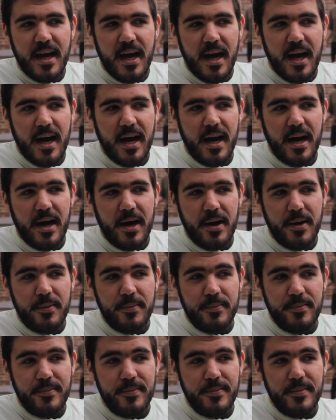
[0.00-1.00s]

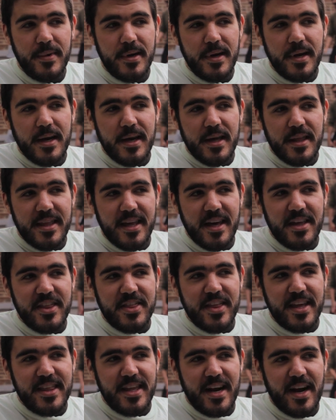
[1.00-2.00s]
The other
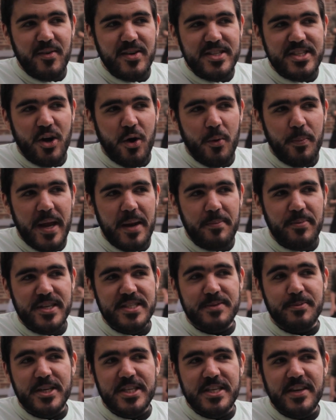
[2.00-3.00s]
thing that I would tell people,
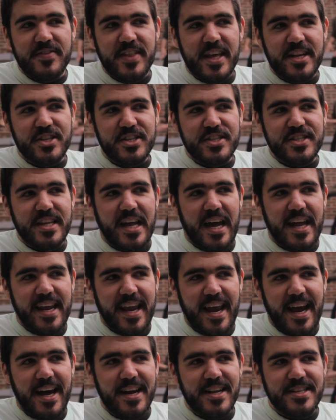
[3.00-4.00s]
especially if they're just
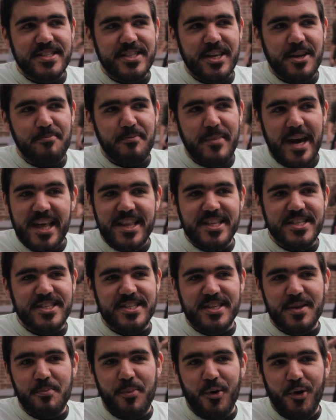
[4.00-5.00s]
starting out, is that maths
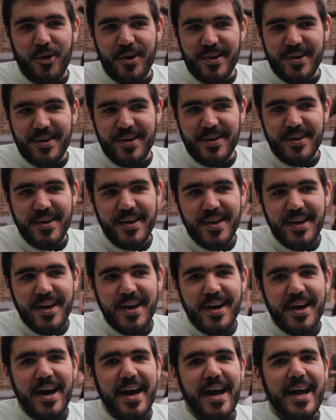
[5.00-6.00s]
is important.
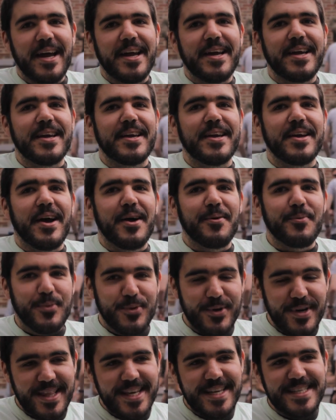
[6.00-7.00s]
I am
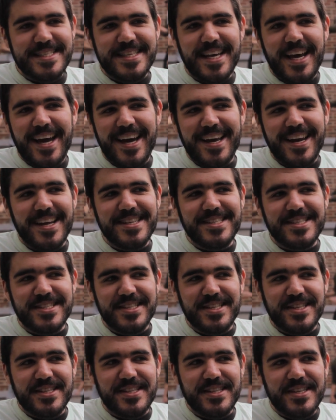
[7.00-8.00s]
really sad I
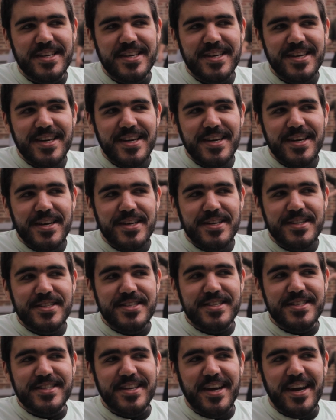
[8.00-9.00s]
didn't
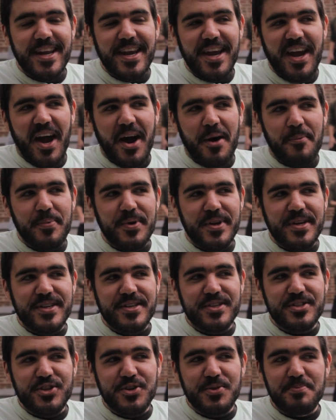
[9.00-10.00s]
study up
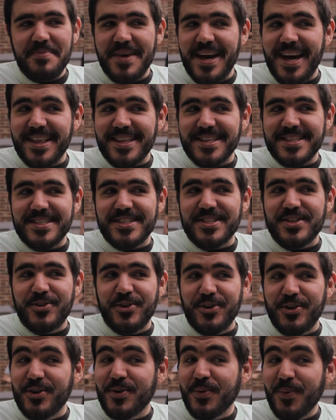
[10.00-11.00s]
and do maths
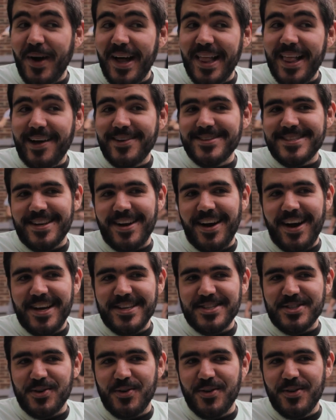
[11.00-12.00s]
good while I was in high
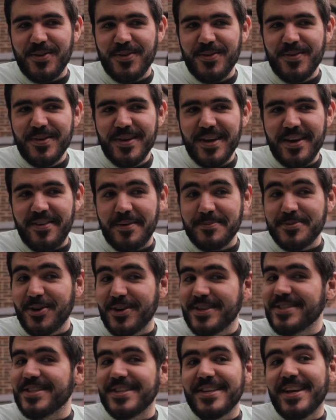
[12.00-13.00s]
school. If I'm
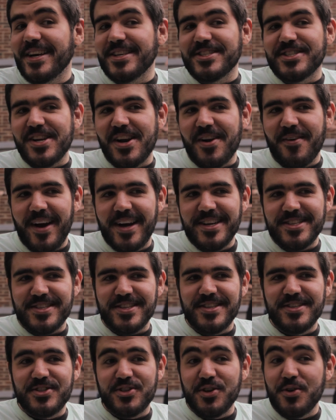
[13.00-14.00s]
talking to the next generation,
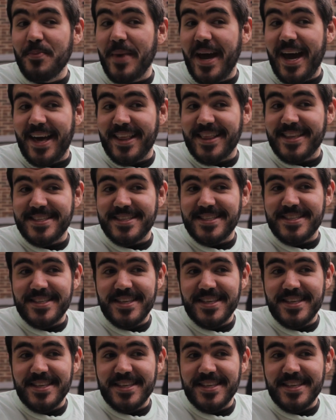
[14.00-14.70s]
do maths.